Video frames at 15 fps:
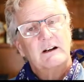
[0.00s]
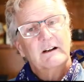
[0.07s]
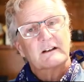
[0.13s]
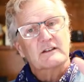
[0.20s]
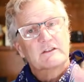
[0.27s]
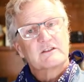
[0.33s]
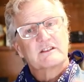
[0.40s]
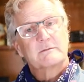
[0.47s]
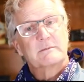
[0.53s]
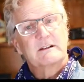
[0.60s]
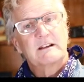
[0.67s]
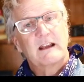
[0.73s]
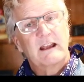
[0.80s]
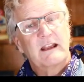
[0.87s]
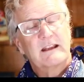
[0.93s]
It used to
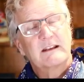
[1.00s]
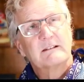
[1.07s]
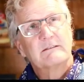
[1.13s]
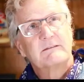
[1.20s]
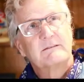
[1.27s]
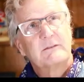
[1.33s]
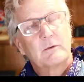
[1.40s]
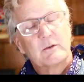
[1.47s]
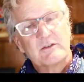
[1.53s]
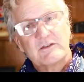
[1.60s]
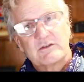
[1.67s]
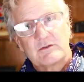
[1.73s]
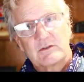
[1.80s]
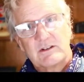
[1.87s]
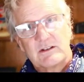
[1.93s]
be a
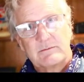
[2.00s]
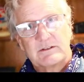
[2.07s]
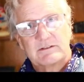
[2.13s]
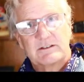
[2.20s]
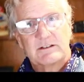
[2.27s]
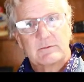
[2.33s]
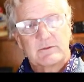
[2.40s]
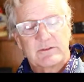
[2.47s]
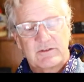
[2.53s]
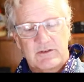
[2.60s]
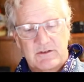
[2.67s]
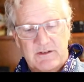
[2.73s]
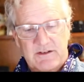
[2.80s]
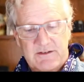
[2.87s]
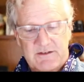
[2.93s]
4-story building with
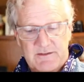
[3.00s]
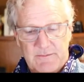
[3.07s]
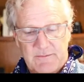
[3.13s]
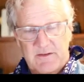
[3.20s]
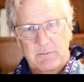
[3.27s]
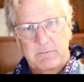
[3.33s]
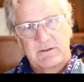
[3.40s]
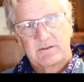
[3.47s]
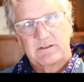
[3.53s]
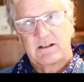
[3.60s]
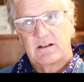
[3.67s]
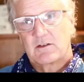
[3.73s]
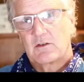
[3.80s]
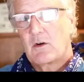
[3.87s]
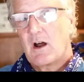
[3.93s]
turrets. The building
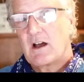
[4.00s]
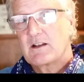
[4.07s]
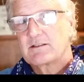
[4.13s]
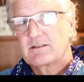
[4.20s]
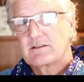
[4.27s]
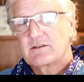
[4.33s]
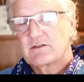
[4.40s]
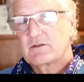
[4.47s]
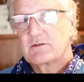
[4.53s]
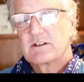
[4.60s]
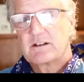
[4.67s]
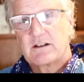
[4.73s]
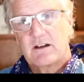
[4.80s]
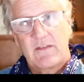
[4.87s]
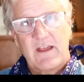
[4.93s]
across the
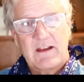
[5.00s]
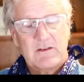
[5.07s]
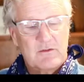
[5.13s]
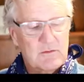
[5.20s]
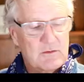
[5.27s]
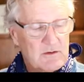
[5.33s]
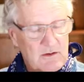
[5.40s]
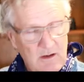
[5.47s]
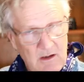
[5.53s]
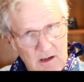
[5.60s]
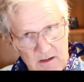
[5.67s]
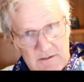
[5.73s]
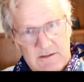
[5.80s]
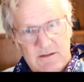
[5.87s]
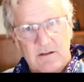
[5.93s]
street on that corner
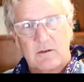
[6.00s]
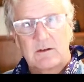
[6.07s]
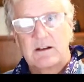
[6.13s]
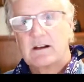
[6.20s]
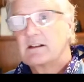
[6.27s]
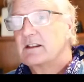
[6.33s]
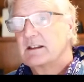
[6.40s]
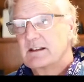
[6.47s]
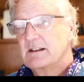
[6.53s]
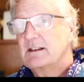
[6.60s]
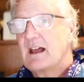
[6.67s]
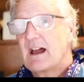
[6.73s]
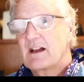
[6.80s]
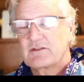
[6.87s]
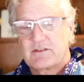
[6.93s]
also, it
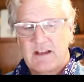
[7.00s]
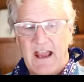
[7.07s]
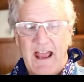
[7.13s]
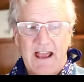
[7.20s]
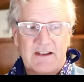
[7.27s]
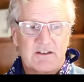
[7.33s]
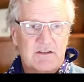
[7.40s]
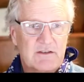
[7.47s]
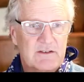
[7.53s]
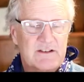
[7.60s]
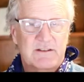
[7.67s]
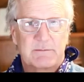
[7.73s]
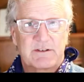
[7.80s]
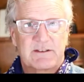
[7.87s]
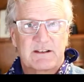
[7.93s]
actually had turrets,
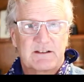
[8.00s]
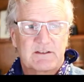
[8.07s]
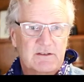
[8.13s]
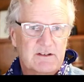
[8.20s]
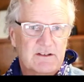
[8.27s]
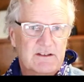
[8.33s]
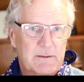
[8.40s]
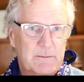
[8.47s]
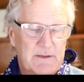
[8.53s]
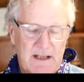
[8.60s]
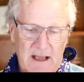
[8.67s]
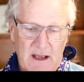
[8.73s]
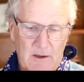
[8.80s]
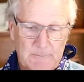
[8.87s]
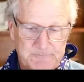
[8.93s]
but they took them
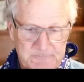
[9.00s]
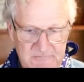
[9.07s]
down.